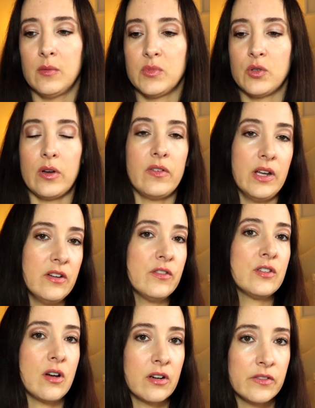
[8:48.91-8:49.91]
So I've had a
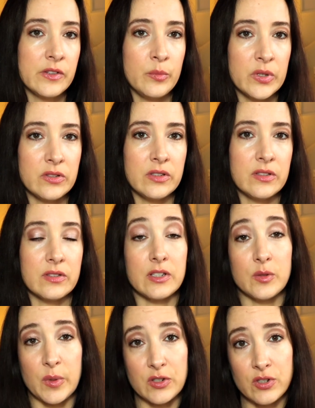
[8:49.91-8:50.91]
photography business. I
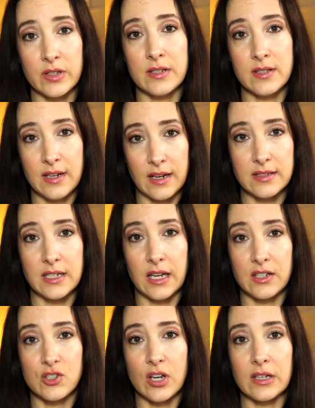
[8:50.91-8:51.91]
specialize in acting
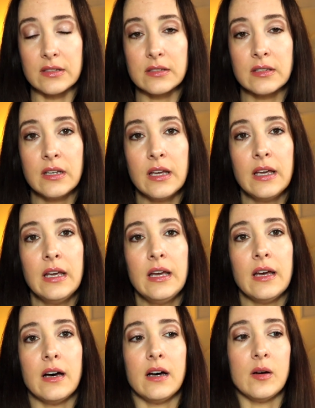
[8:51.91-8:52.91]
headshots,
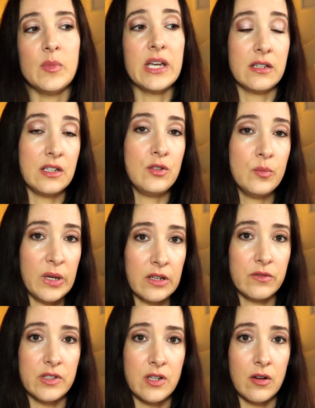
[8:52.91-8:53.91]
and I do
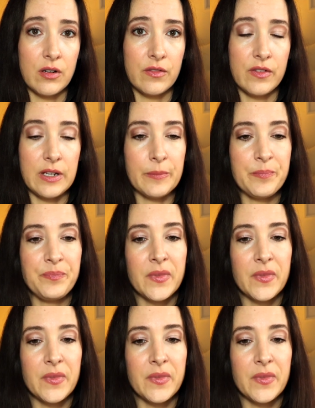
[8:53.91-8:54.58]
band photography.